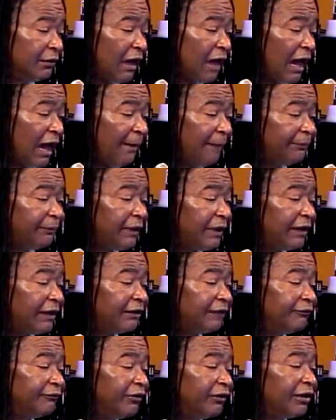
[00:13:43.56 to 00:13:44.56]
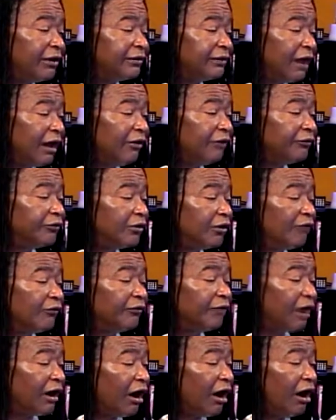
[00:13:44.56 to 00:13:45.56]
I'm taking Philadelphia
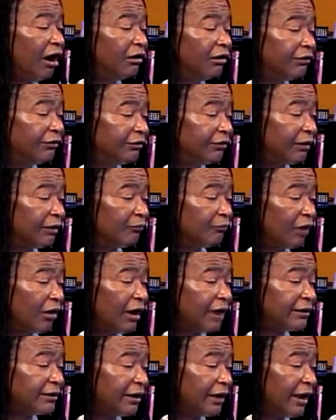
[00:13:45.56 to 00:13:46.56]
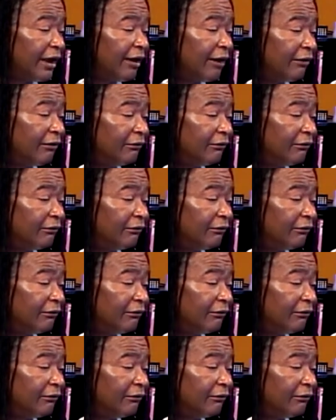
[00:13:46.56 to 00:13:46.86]
over all of them right now.